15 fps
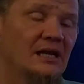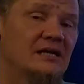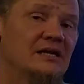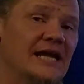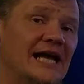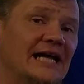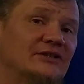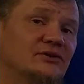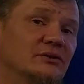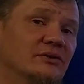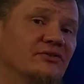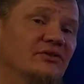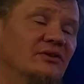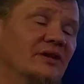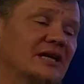Natural
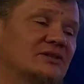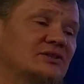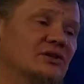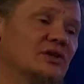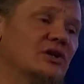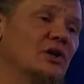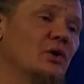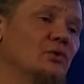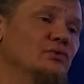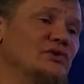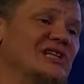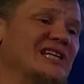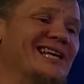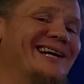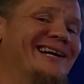selection can only
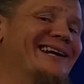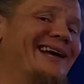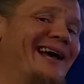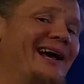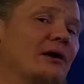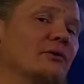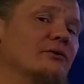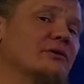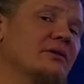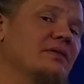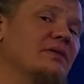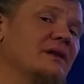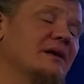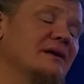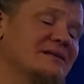cut out
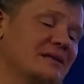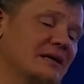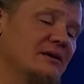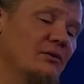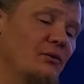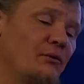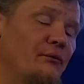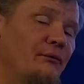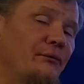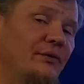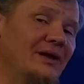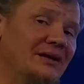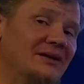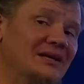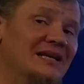things that don't
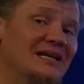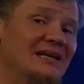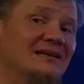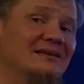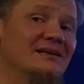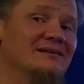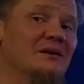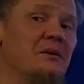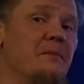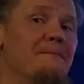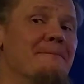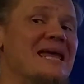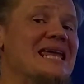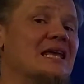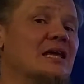fit. It doesn't
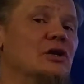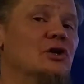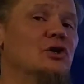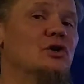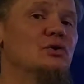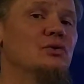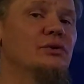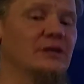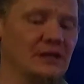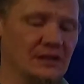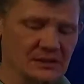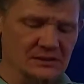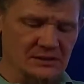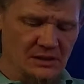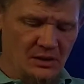make new
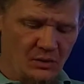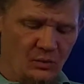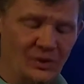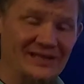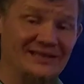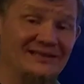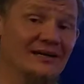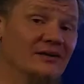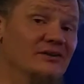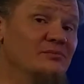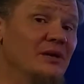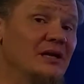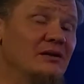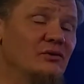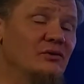things. What does
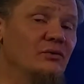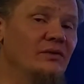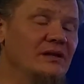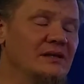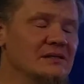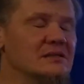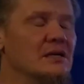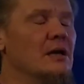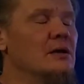make new things?